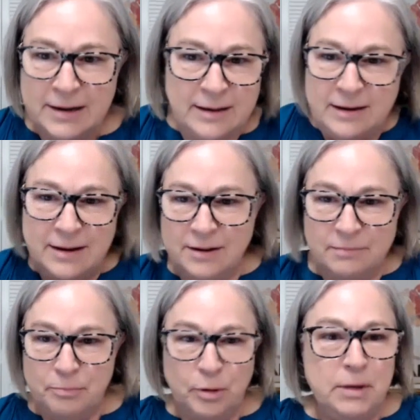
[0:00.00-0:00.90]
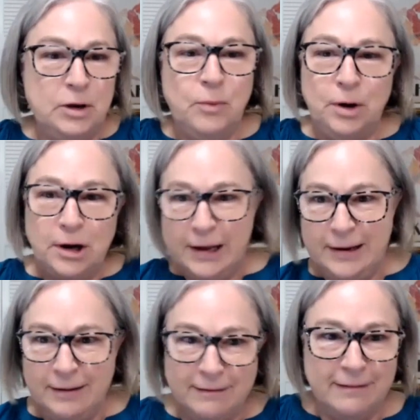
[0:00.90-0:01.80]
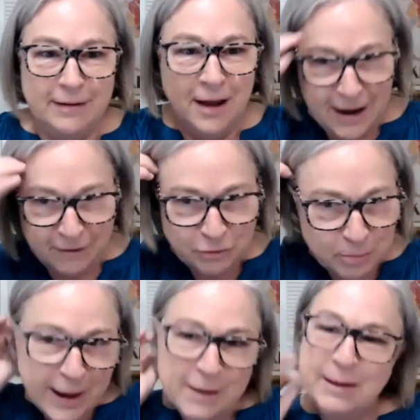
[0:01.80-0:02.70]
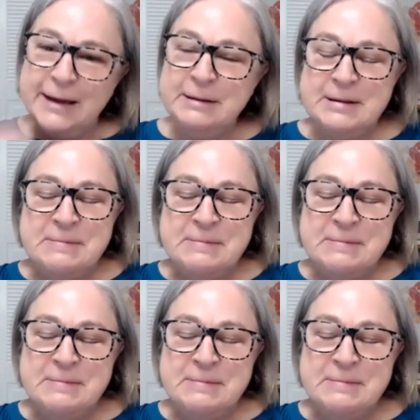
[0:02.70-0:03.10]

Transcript: That he could put me to work and not have to pay me.